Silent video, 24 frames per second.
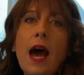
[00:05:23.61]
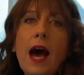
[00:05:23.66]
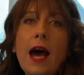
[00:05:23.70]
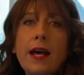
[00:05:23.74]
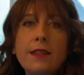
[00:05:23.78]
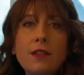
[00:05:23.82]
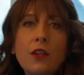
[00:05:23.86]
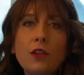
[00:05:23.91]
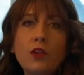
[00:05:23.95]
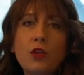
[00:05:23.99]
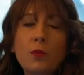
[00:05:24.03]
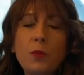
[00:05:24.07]

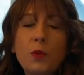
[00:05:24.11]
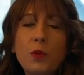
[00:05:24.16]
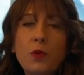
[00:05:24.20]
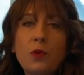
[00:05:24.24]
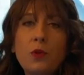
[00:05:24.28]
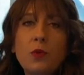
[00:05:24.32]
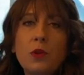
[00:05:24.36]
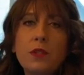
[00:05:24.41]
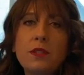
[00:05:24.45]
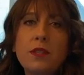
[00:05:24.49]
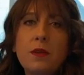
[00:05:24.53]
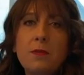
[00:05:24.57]
as
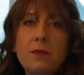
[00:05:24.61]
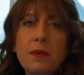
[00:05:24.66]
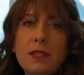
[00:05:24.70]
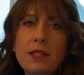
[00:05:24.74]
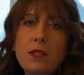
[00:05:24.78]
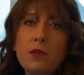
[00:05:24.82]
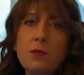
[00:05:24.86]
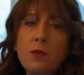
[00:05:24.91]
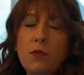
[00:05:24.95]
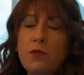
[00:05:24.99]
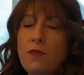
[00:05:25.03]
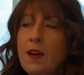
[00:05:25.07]
entrepreneurs and
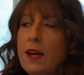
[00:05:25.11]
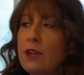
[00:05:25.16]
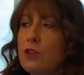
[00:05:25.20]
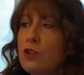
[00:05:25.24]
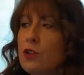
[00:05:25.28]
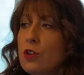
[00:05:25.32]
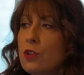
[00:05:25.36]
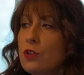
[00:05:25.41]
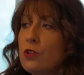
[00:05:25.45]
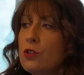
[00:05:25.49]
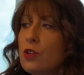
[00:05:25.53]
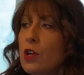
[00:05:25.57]
business
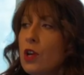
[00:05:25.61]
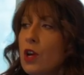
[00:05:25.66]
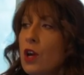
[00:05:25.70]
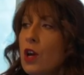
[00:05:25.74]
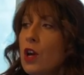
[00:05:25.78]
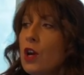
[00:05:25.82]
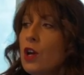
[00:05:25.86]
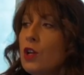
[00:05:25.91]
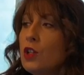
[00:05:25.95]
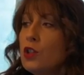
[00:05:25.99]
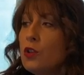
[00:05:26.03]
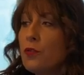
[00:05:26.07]
professionals
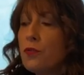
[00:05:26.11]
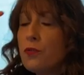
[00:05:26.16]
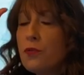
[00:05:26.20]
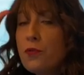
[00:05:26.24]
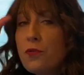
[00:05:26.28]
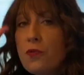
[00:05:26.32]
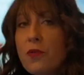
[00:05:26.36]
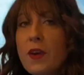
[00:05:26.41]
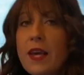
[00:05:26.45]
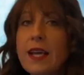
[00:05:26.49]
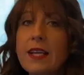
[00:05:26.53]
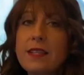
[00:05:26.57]
to
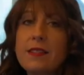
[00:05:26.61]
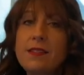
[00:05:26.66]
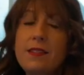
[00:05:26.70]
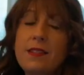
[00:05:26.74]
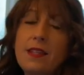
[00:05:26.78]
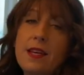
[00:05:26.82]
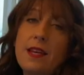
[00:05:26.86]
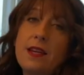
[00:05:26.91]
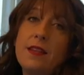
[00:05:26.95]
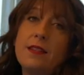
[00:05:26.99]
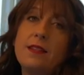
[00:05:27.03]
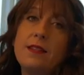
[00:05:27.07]
fix
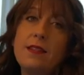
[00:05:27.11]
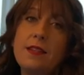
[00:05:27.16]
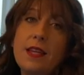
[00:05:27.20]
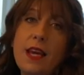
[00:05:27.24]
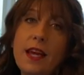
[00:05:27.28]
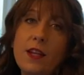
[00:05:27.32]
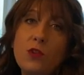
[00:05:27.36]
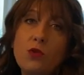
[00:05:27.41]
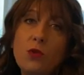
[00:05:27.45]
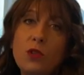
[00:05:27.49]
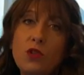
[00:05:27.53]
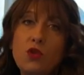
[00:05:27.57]
this
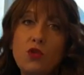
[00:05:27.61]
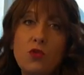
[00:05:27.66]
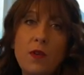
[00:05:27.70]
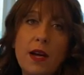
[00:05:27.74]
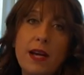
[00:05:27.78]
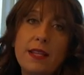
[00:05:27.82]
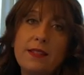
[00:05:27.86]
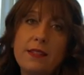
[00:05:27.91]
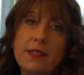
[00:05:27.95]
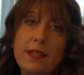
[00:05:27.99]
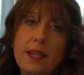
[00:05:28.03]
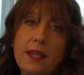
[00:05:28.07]
and to
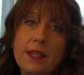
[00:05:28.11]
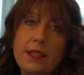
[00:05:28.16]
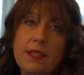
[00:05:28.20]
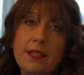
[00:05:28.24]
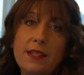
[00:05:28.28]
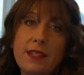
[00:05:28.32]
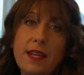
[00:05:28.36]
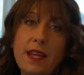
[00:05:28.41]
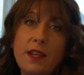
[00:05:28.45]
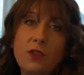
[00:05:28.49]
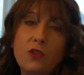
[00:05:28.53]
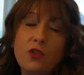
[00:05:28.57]
address
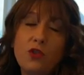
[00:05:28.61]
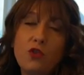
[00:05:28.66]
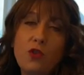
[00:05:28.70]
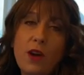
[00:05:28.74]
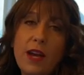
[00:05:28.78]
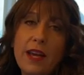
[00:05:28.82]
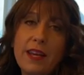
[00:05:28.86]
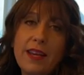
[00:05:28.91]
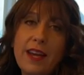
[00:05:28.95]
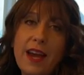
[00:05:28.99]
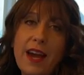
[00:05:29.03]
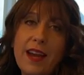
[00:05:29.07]
it and to
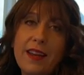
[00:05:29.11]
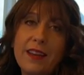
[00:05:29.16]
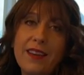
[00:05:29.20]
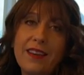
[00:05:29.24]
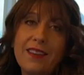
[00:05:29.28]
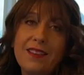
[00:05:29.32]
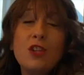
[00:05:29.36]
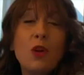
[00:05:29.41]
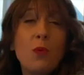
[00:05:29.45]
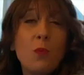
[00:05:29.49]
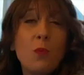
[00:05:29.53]
try again.